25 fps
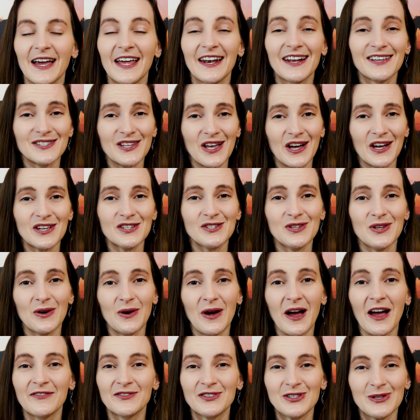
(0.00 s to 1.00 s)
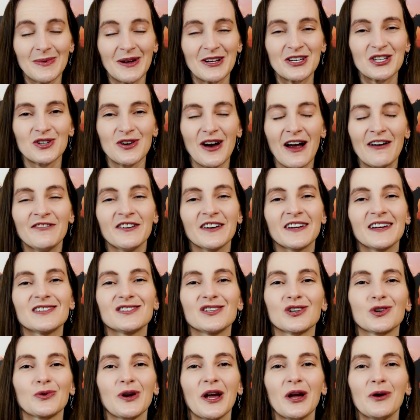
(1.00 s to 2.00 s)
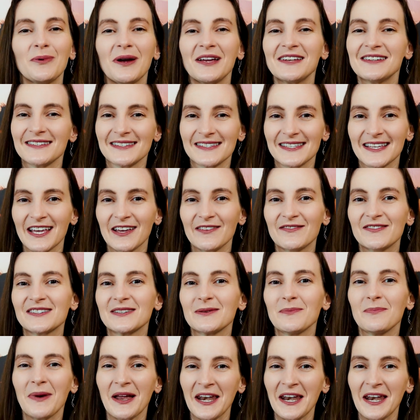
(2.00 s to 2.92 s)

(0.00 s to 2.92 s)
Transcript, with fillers: And as long as you don't have too much traffic, it's a great way to save some